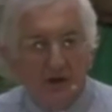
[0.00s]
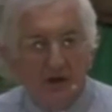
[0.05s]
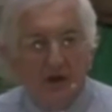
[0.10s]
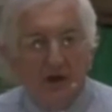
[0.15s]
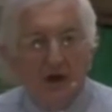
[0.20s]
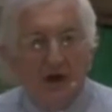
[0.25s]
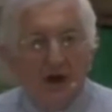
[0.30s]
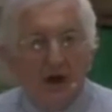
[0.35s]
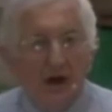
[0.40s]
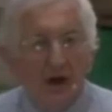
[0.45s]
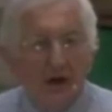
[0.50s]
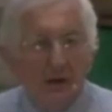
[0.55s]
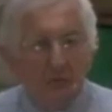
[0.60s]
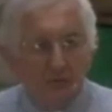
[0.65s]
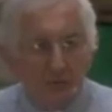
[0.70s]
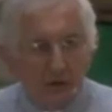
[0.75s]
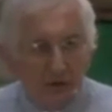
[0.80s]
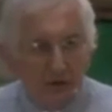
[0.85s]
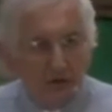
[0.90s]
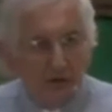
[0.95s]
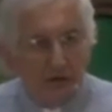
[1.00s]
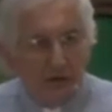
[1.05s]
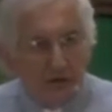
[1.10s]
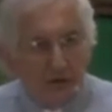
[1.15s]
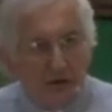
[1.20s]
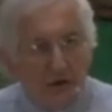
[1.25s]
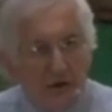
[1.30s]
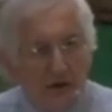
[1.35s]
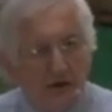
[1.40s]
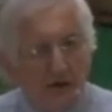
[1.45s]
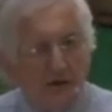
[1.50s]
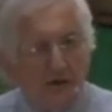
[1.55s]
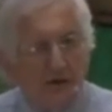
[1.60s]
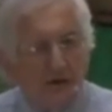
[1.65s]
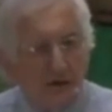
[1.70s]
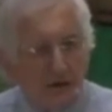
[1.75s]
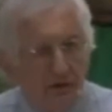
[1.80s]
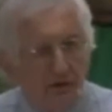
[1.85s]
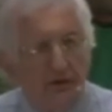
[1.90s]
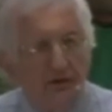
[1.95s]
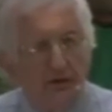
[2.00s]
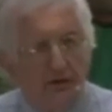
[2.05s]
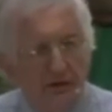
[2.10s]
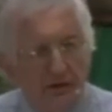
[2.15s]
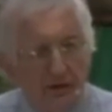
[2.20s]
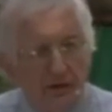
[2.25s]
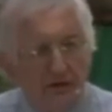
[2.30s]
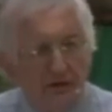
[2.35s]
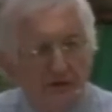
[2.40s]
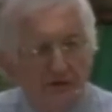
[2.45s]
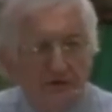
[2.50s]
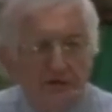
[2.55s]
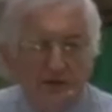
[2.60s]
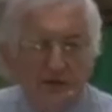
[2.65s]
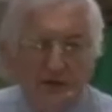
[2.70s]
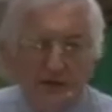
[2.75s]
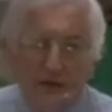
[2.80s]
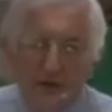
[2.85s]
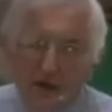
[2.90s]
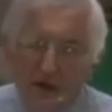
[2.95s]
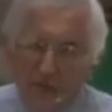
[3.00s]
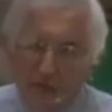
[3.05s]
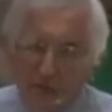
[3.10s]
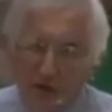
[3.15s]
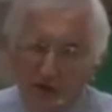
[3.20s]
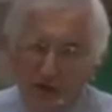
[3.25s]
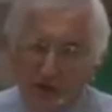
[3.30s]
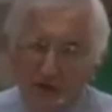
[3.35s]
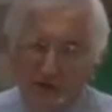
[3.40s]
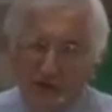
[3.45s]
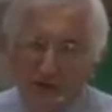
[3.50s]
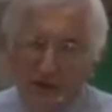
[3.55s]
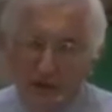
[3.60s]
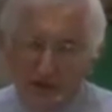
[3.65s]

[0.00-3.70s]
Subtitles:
I'm going to take it a little easy. I'm going to take